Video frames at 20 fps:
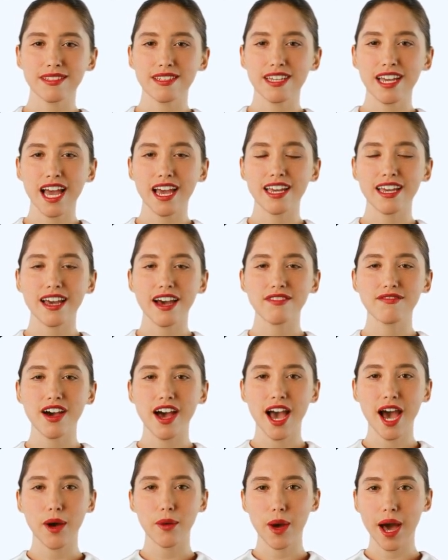Uncover
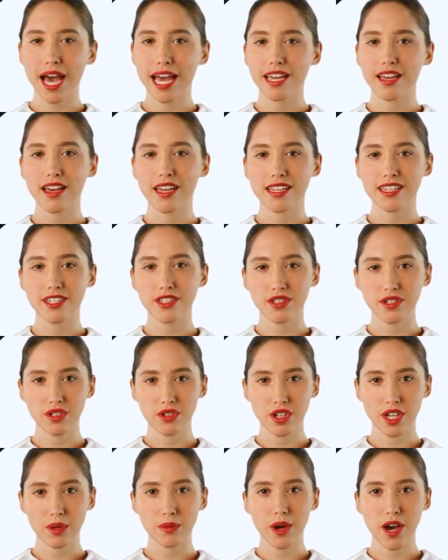how AI can
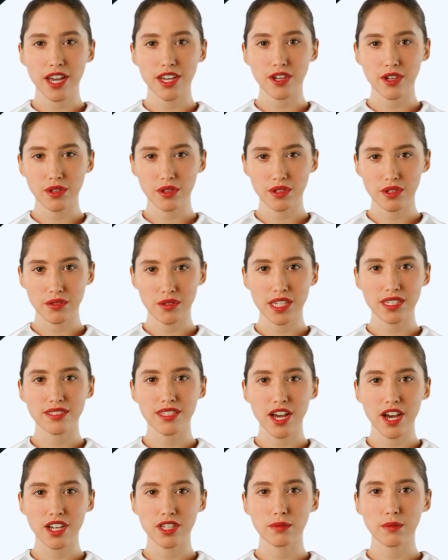streamline user
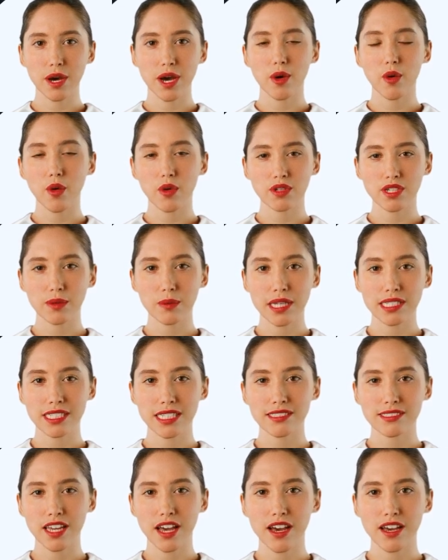research by automating
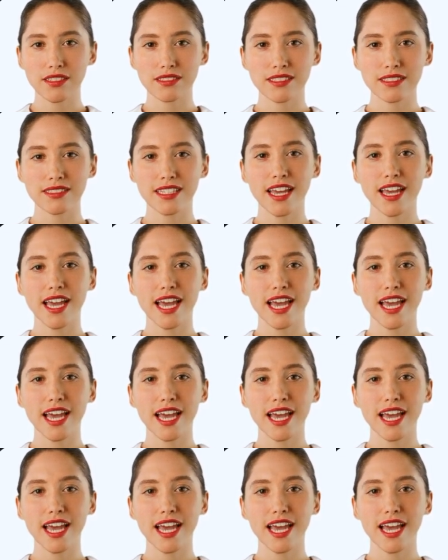tasks